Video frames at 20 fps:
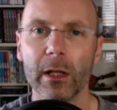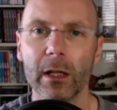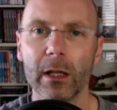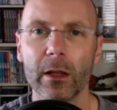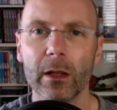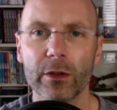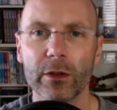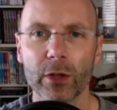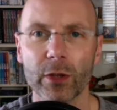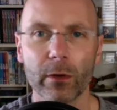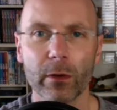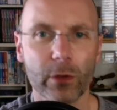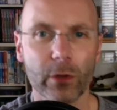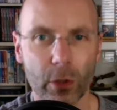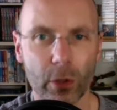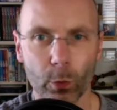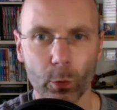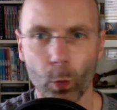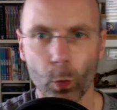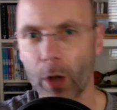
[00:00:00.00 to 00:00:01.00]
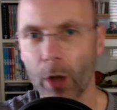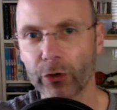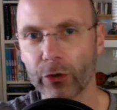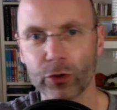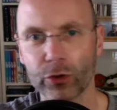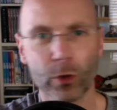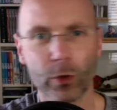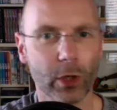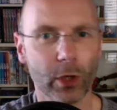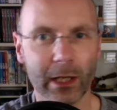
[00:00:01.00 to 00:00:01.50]
So you can
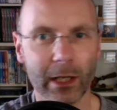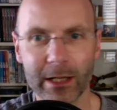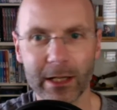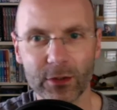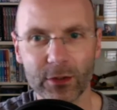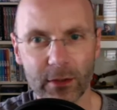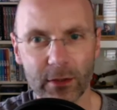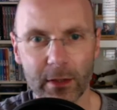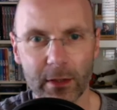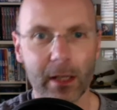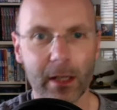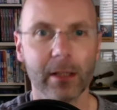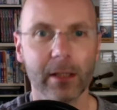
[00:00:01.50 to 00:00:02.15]
watch, you can listen,